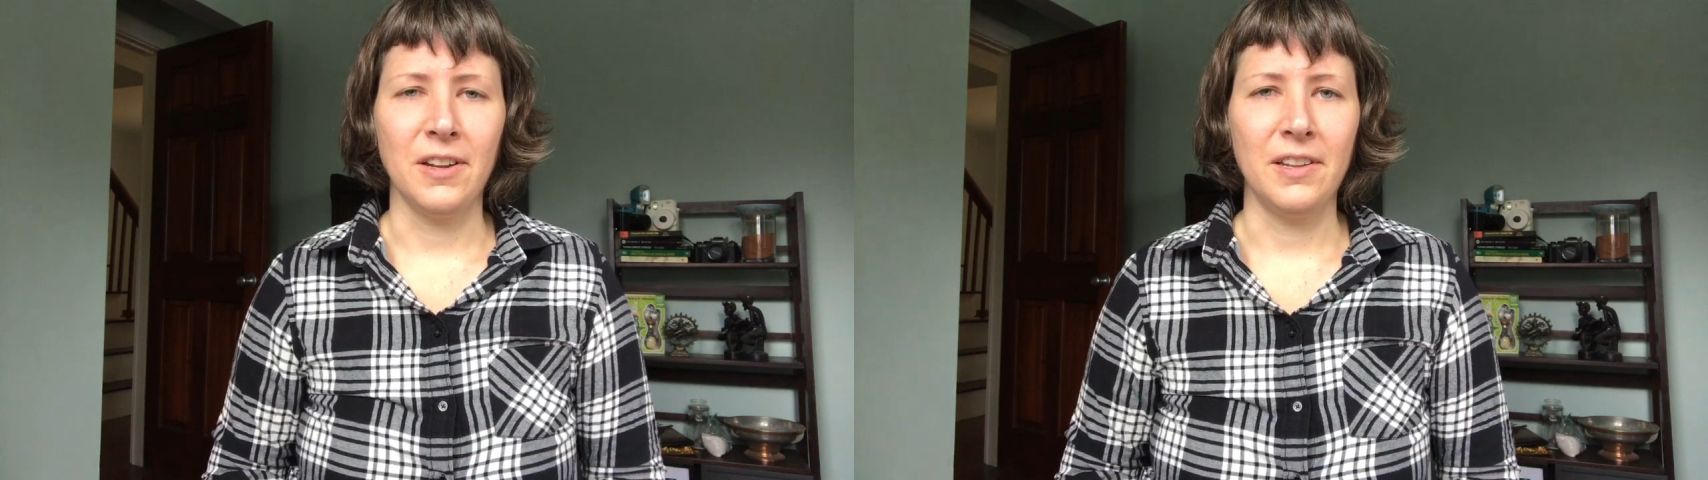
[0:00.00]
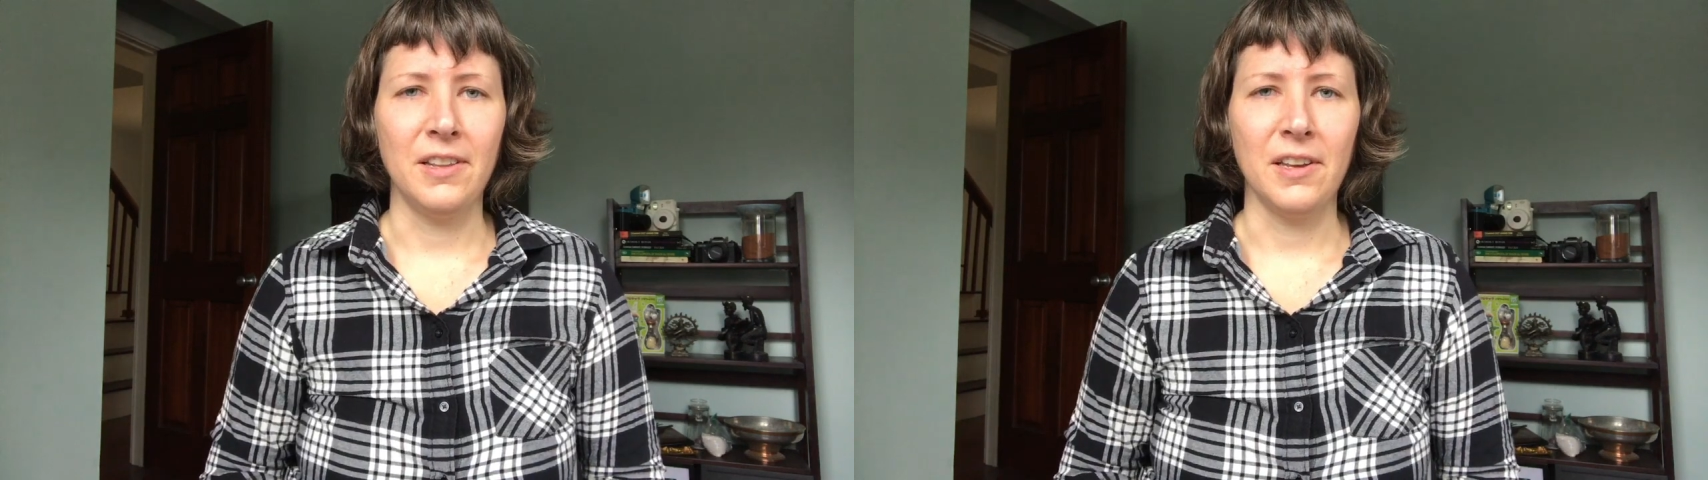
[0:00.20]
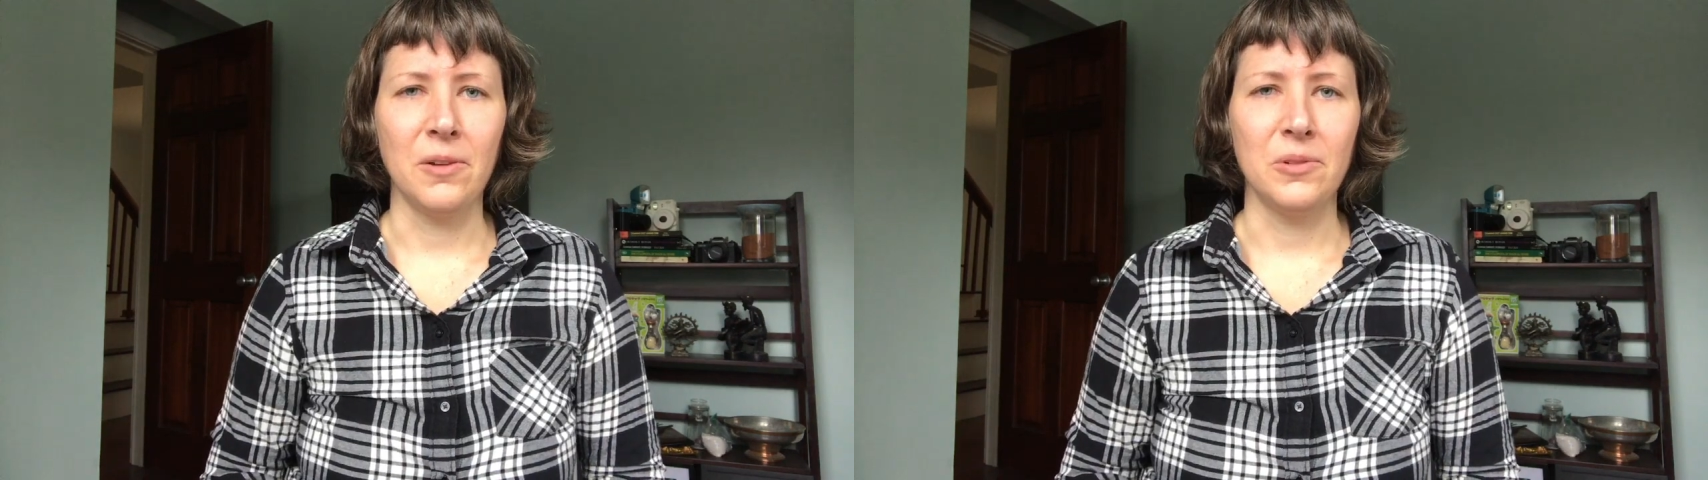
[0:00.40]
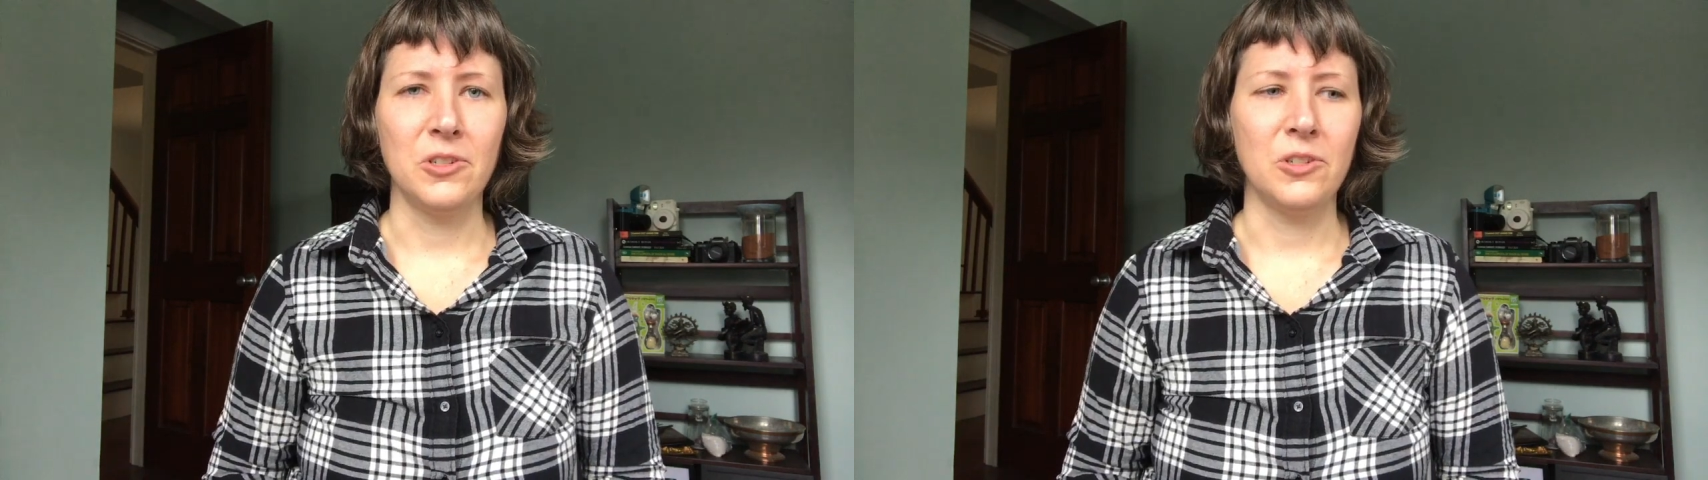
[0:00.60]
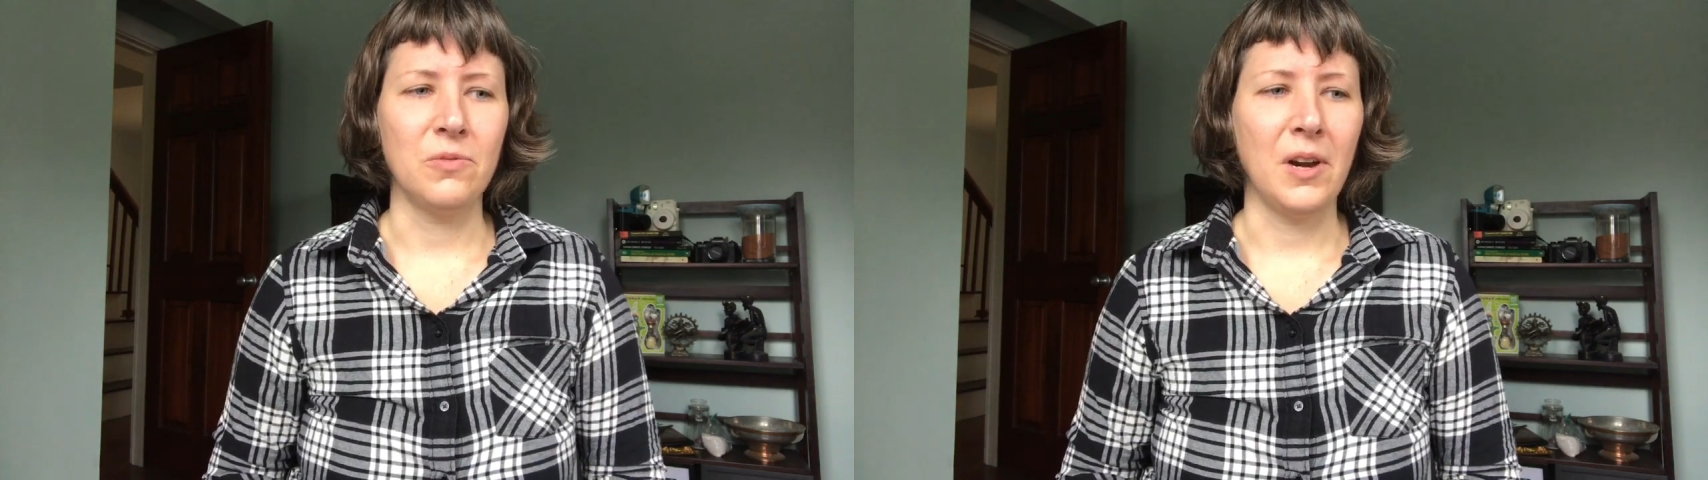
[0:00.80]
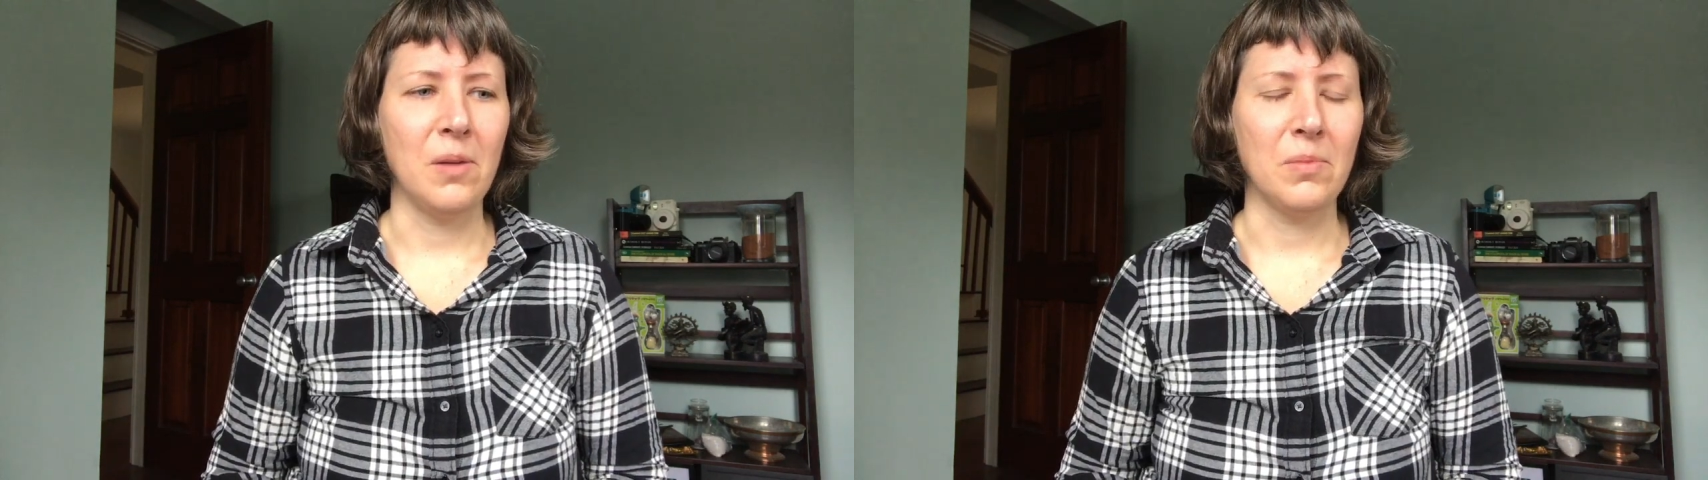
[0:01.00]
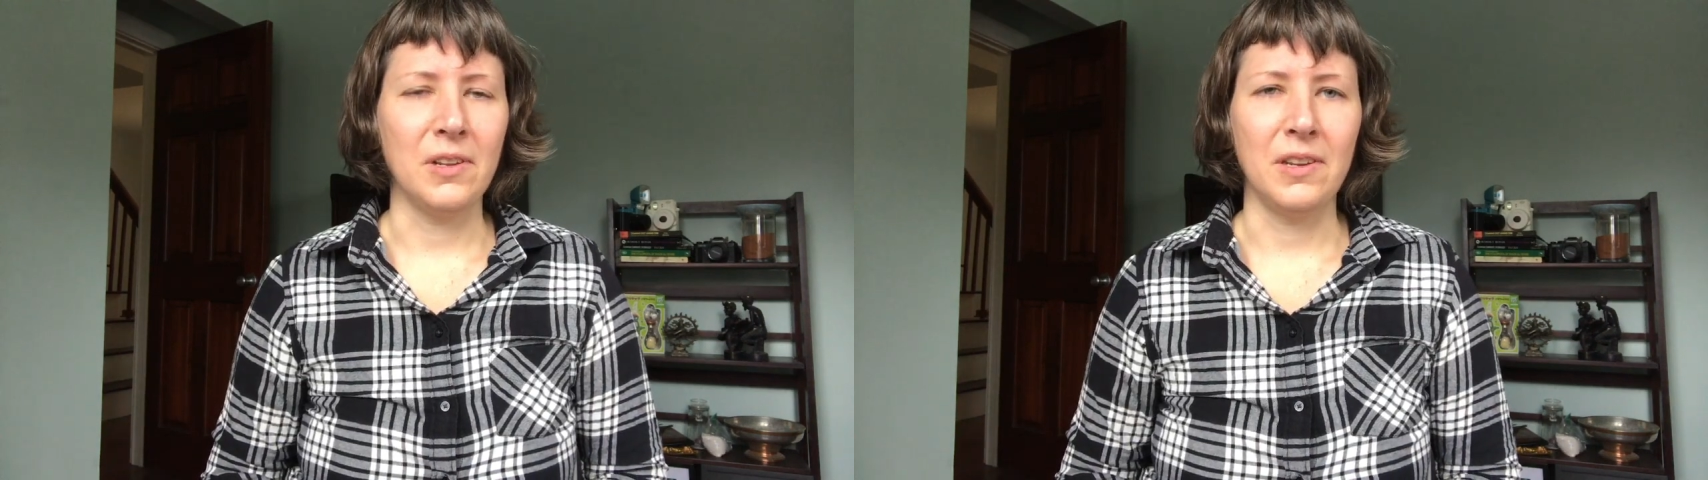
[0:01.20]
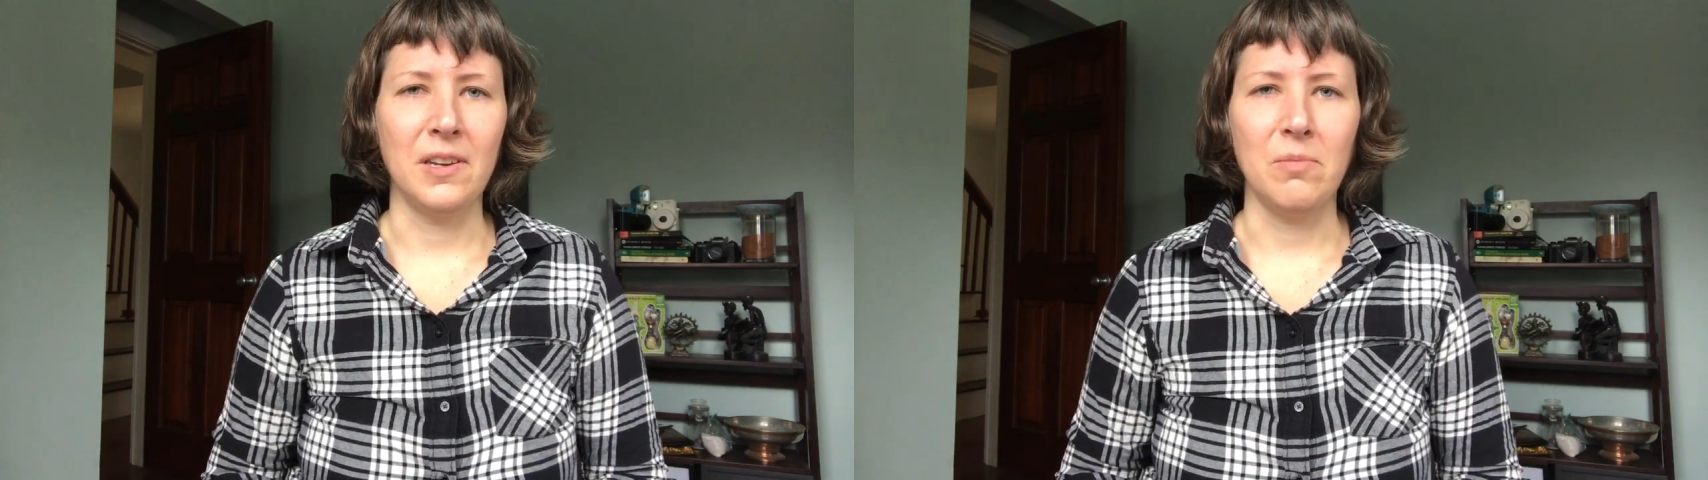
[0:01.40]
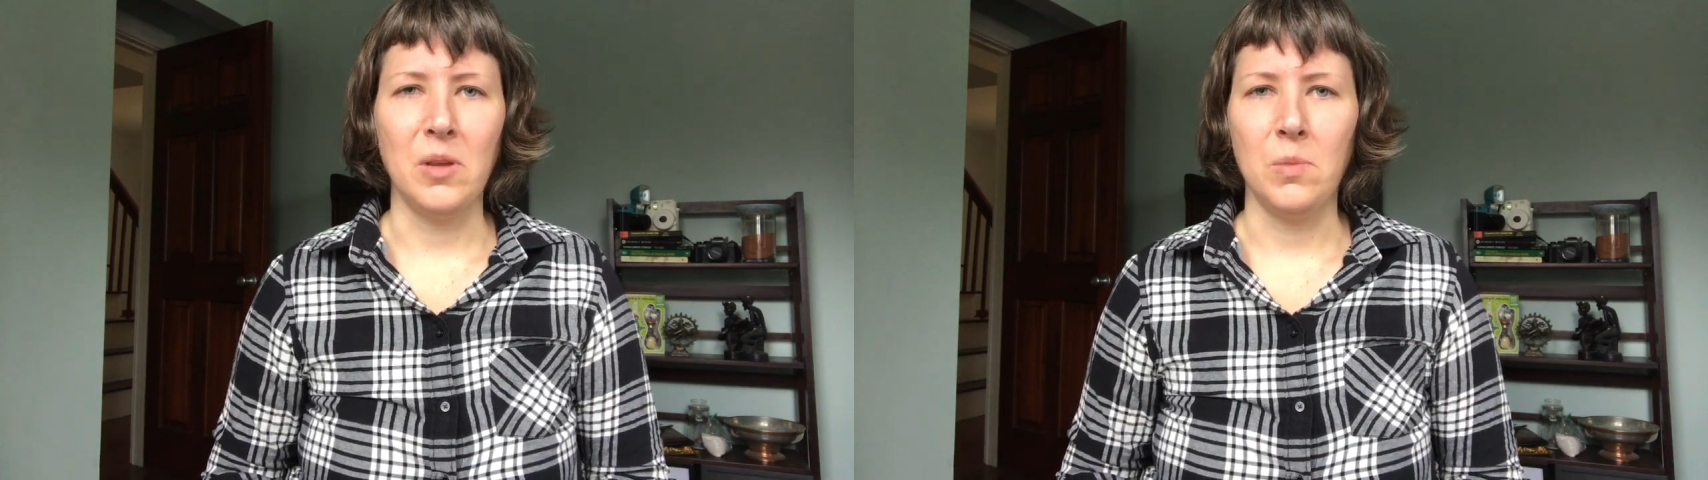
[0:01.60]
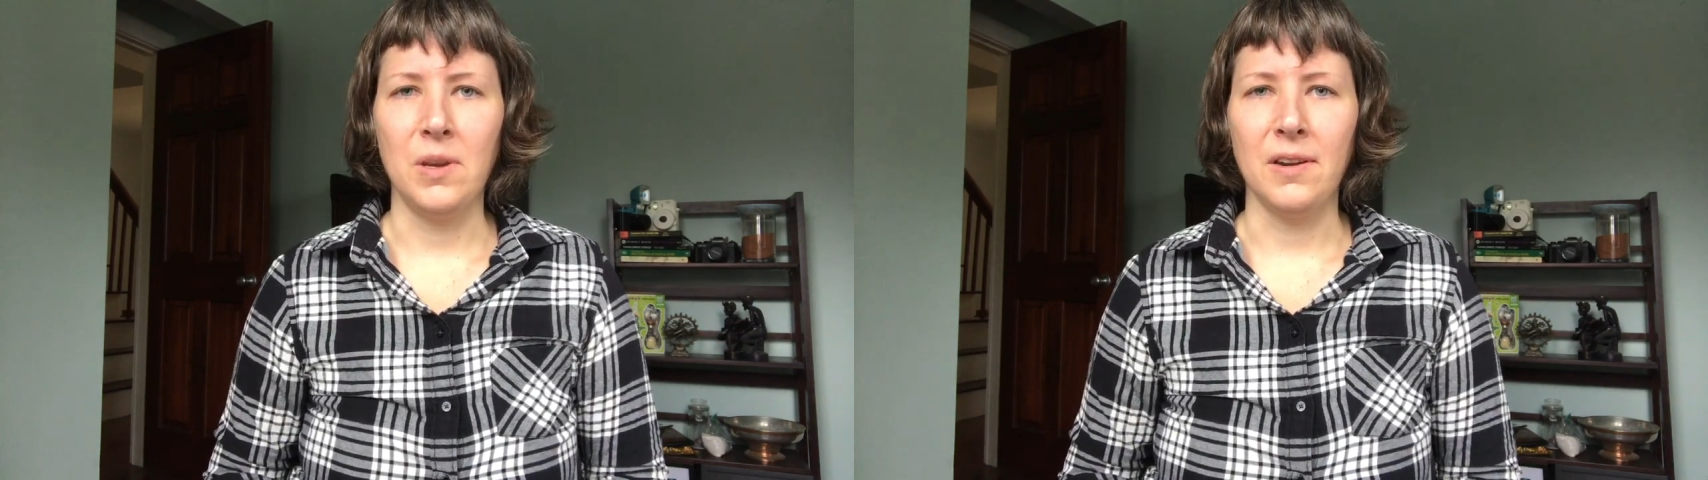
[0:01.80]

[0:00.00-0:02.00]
I think I was just rambling and maybe